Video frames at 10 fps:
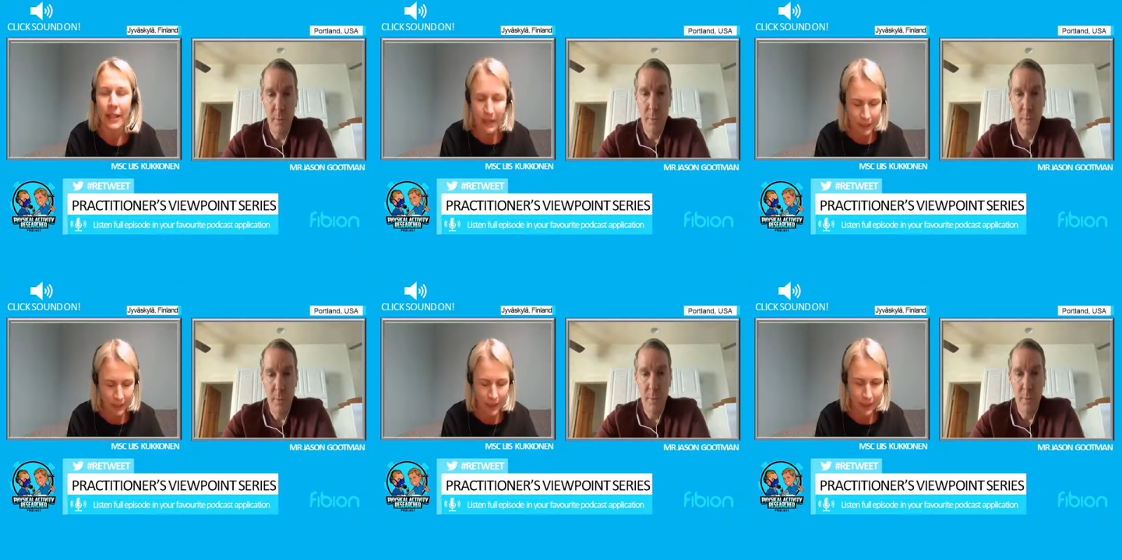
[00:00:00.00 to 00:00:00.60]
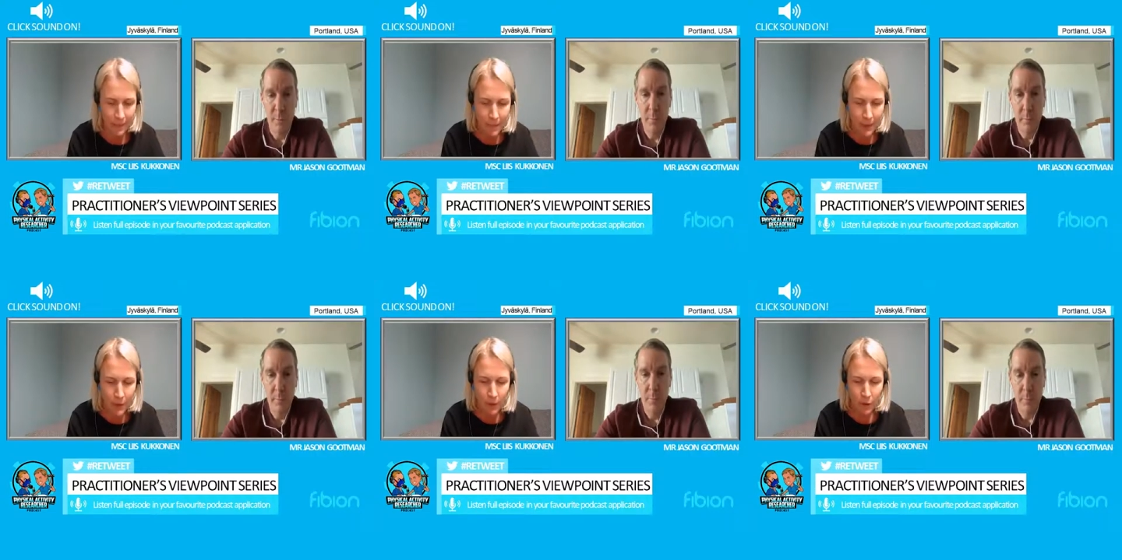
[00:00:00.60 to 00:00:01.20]
Speaker 1: that a
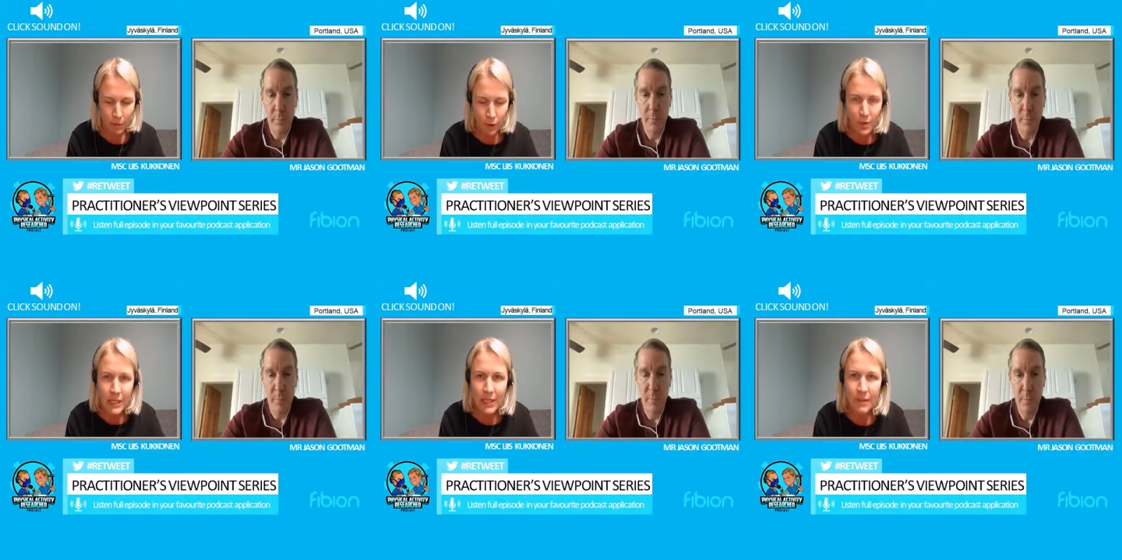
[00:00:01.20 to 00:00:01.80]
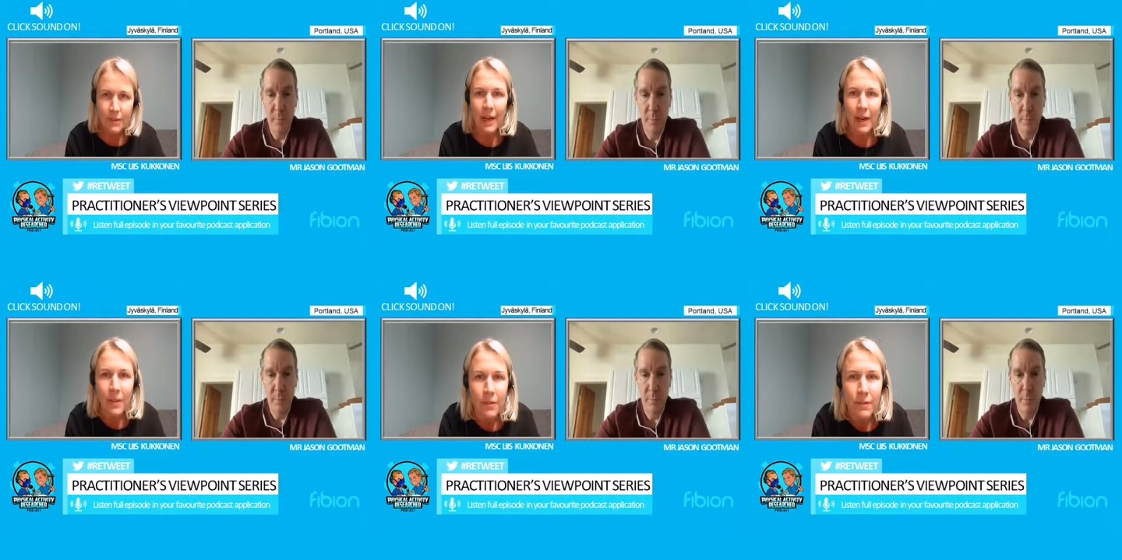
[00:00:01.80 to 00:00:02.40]
positive
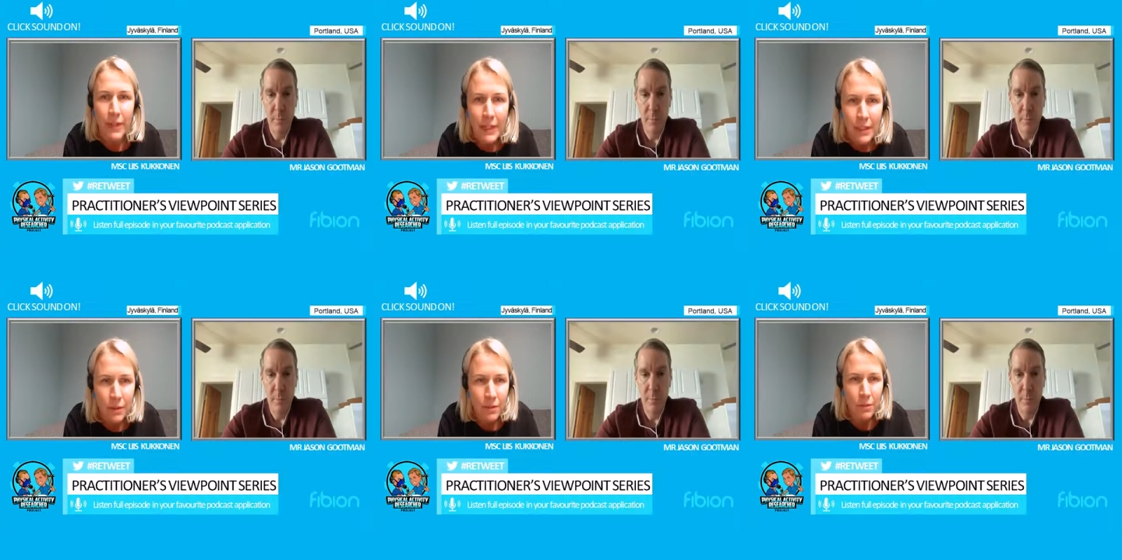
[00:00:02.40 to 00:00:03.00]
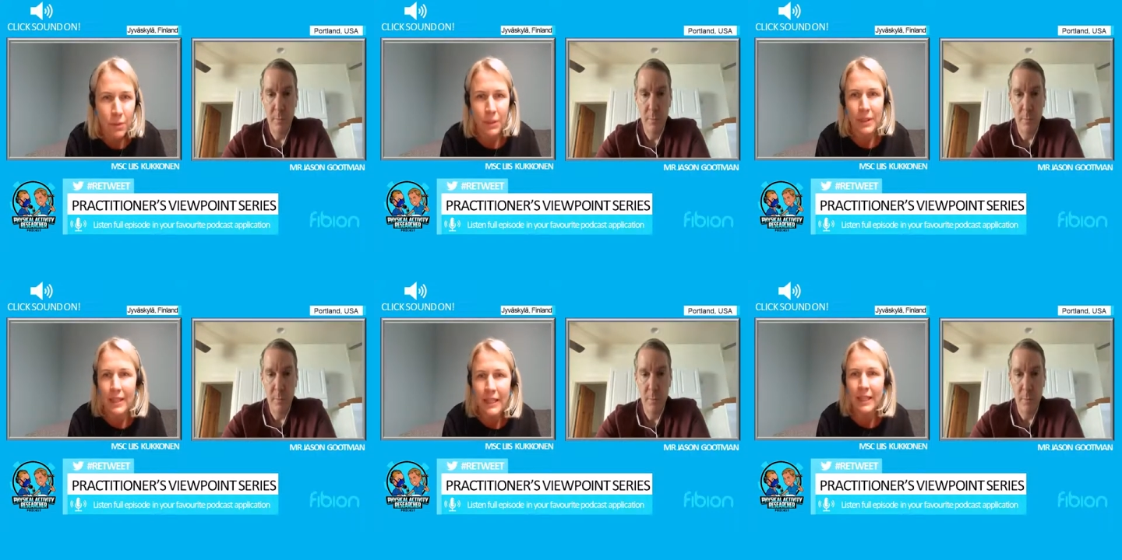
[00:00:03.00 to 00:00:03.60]
health effect
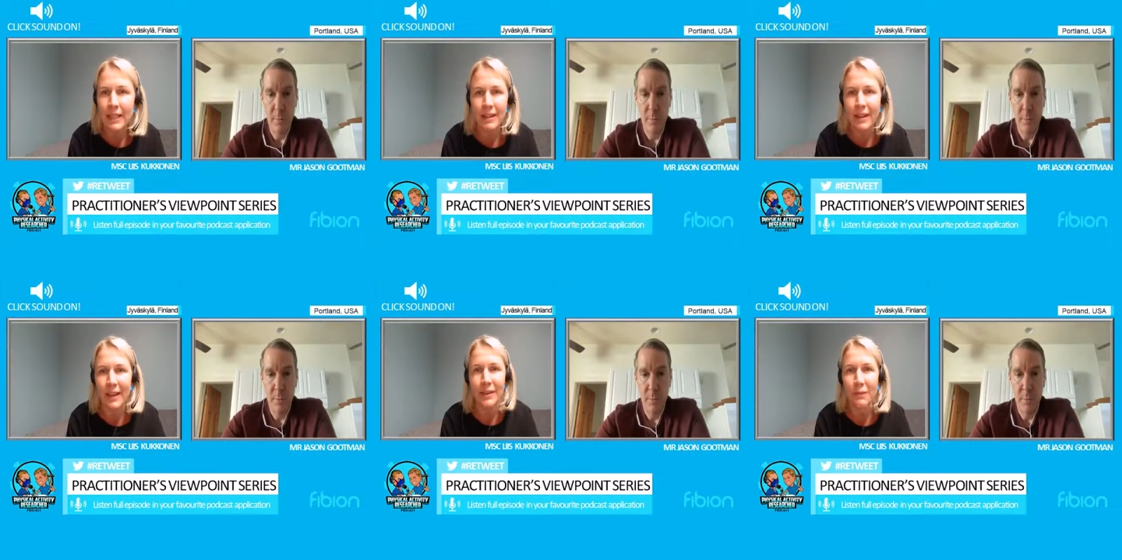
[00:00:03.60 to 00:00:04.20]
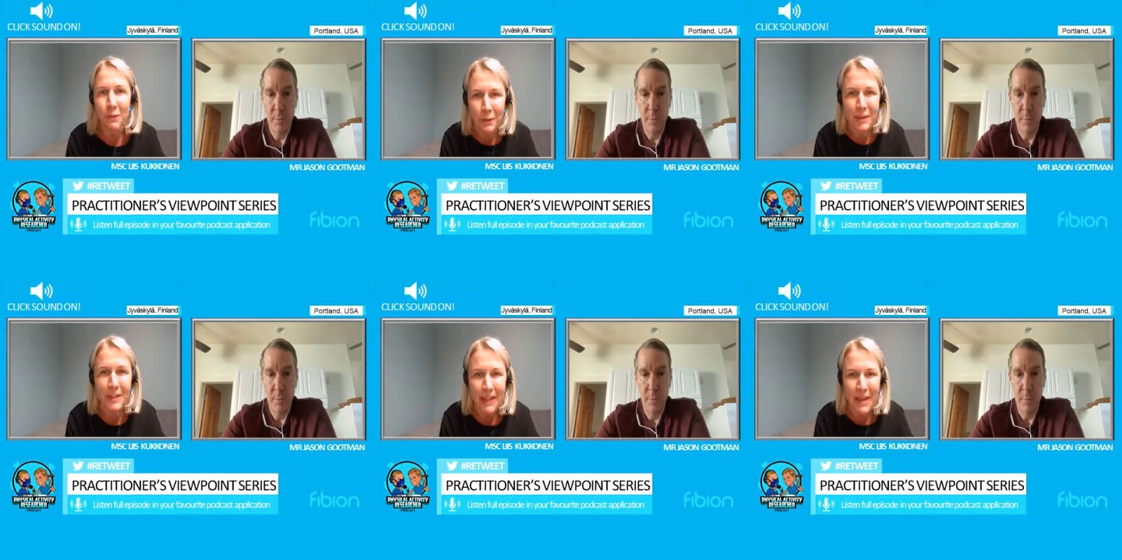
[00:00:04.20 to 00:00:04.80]
would need like a
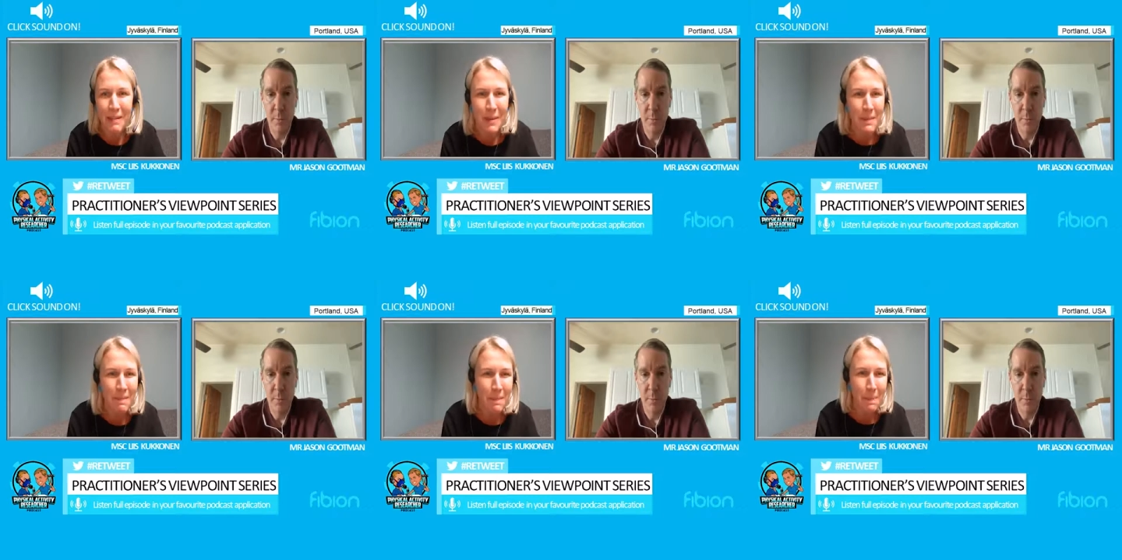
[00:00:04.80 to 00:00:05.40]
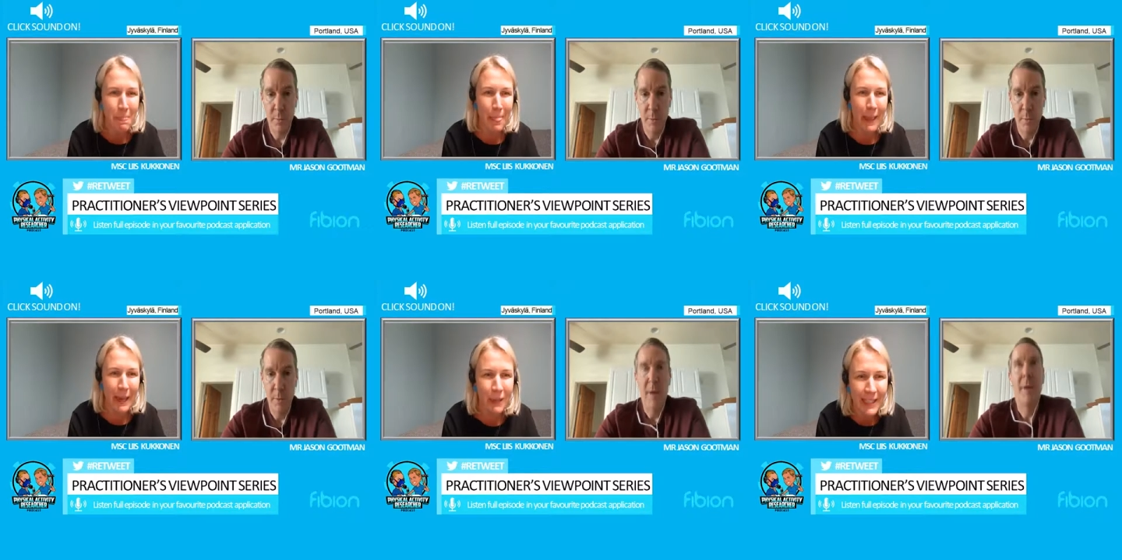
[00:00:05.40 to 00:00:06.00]
full-time
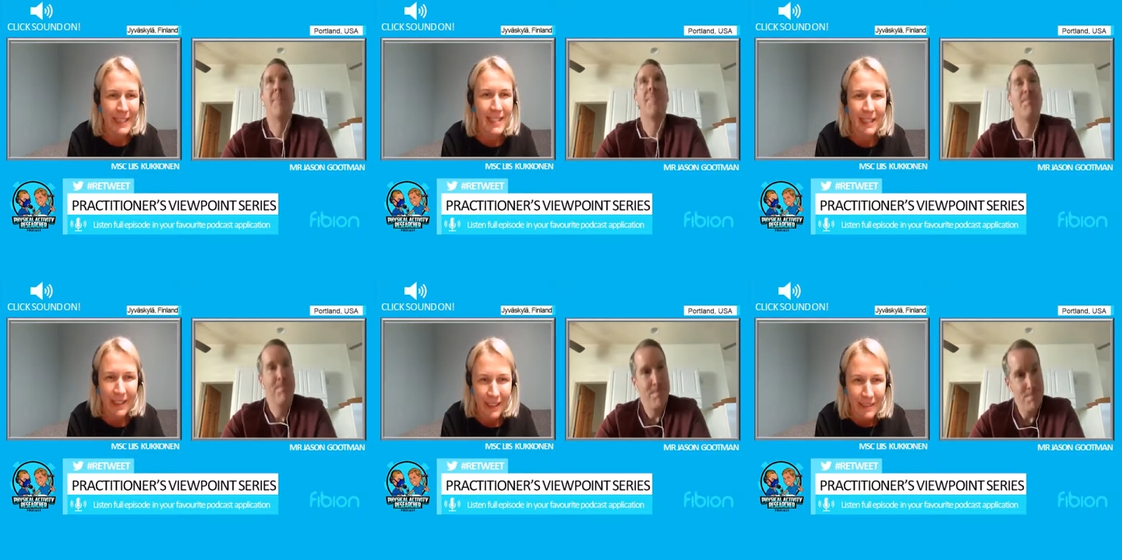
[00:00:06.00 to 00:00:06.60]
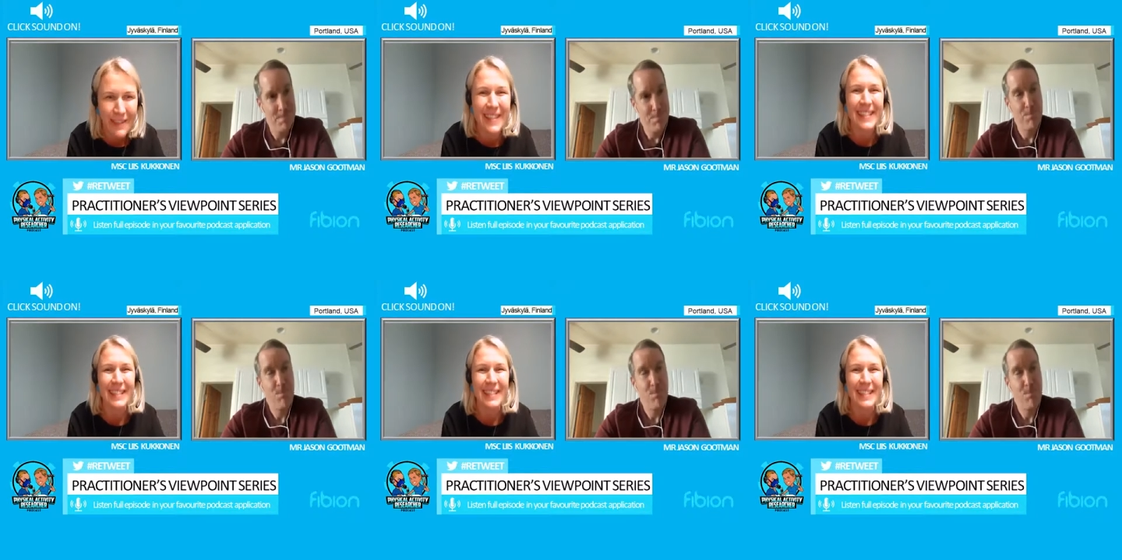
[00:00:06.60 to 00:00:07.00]
athlete's life.